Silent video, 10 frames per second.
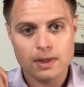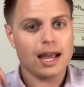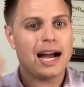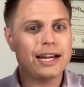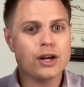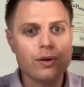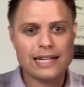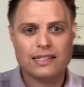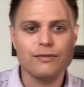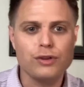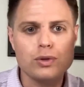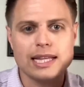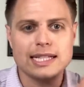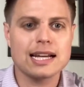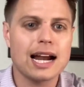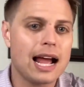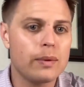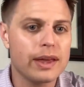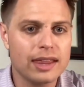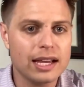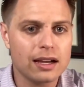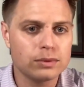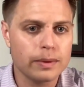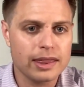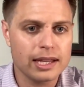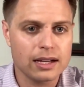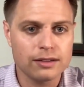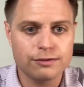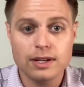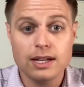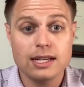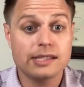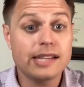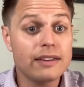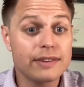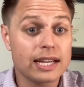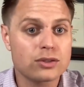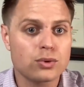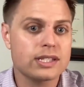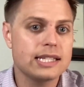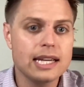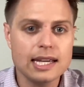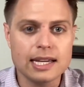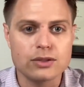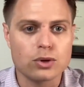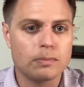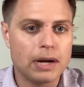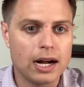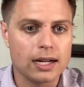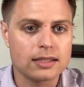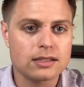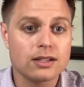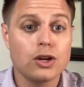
I know that's confusing. That's not how we think of when we think of savings or CDs or bonds.